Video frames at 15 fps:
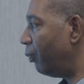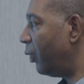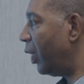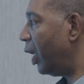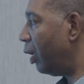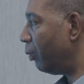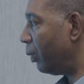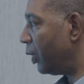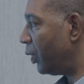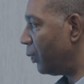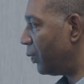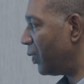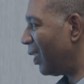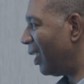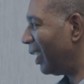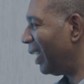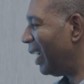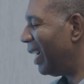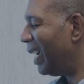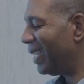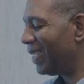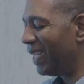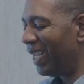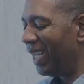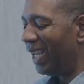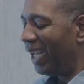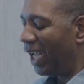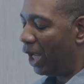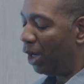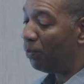reduce our costs,
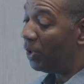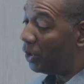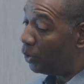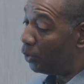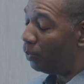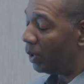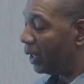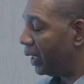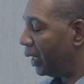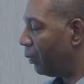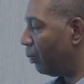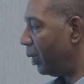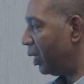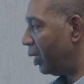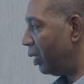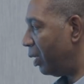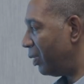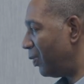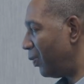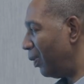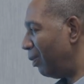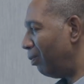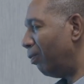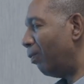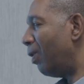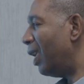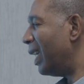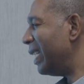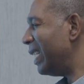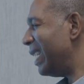and we do want to get rid of the sort of
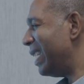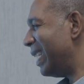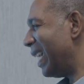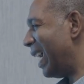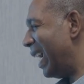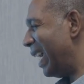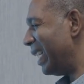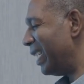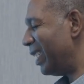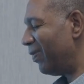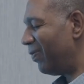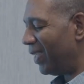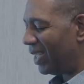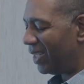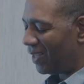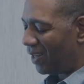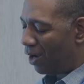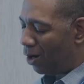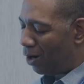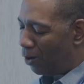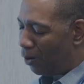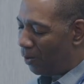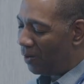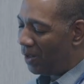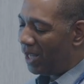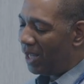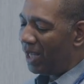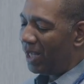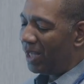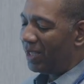one-size-fits-all
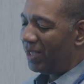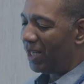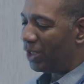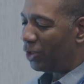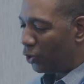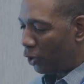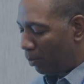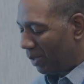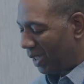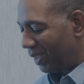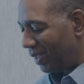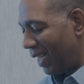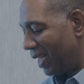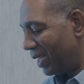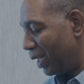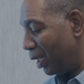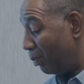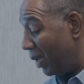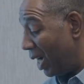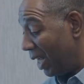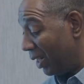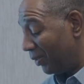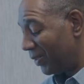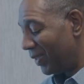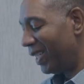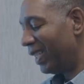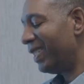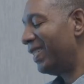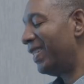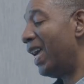syndromic testing models,
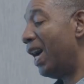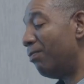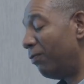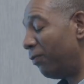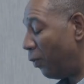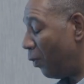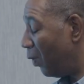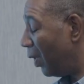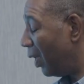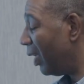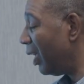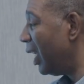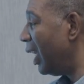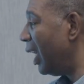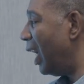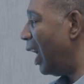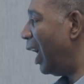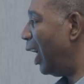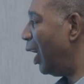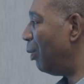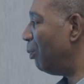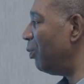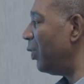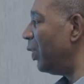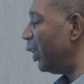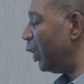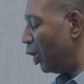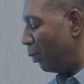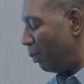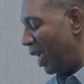except for
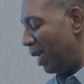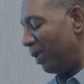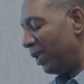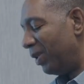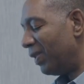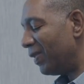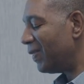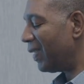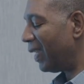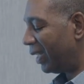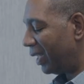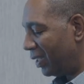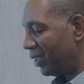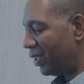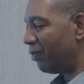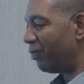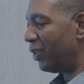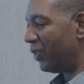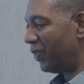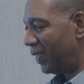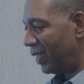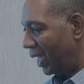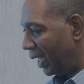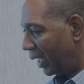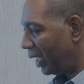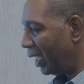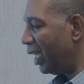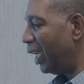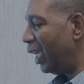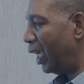maybe the sickest of our sick
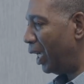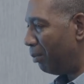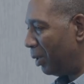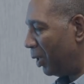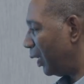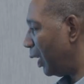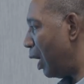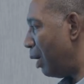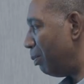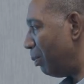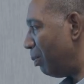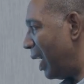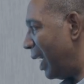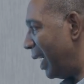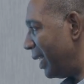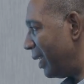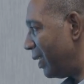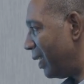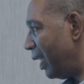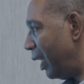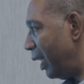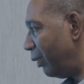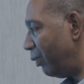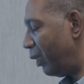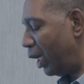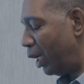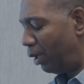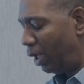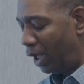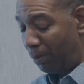
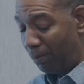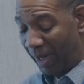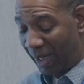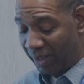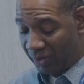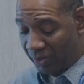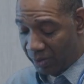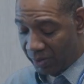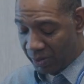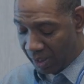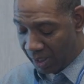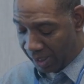immunocompromised patients,